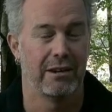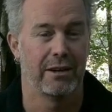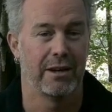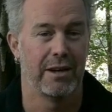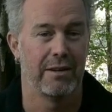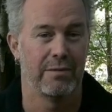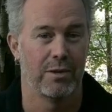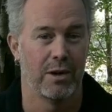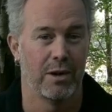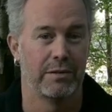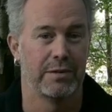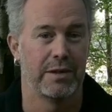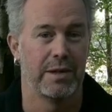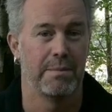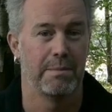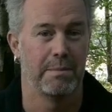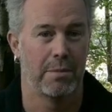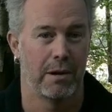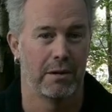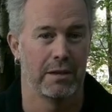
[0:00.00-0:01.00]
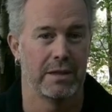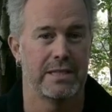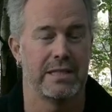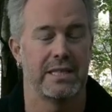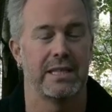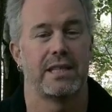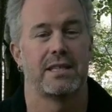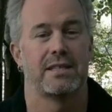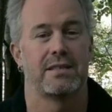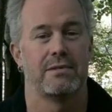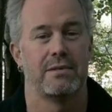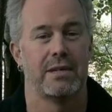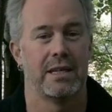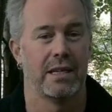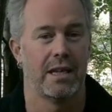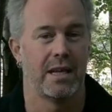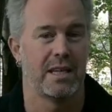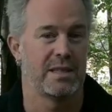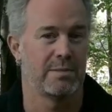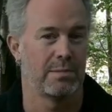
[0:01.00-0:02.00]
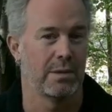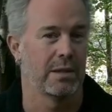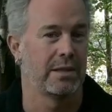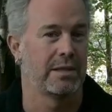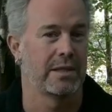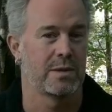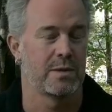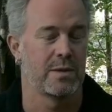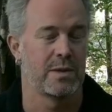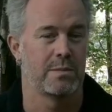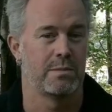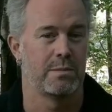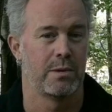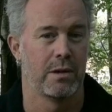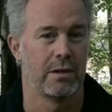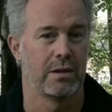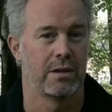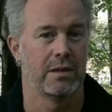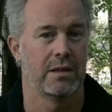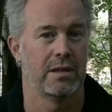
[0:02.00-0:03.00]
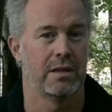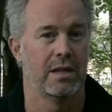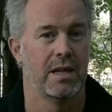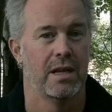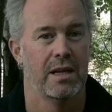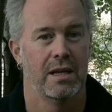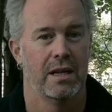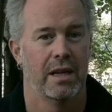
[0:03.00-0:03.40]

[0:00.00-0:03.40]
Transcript: I got involved in politics, realised politics was broken,